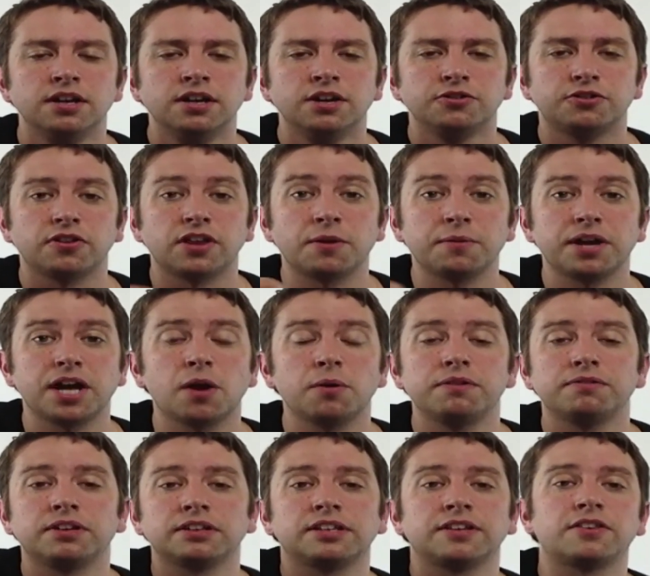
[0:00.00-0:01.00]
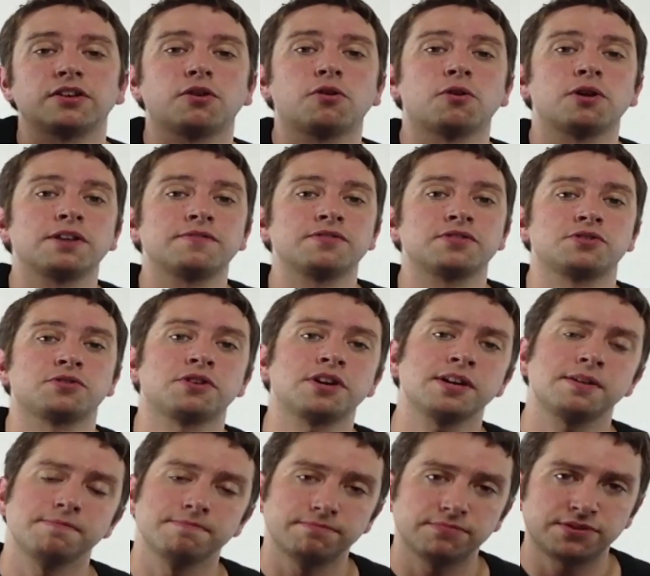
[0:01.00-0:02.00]
So there we go. We've looked at the chord inventory,
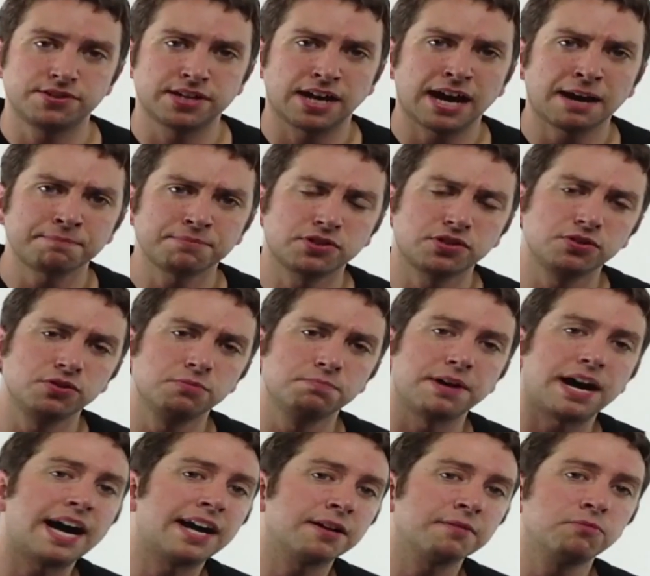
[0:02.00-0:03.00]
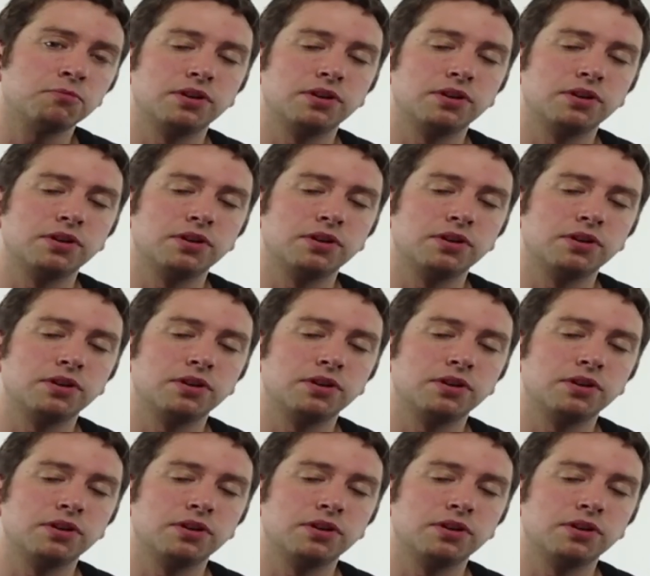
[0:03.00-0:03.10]
top to bottom.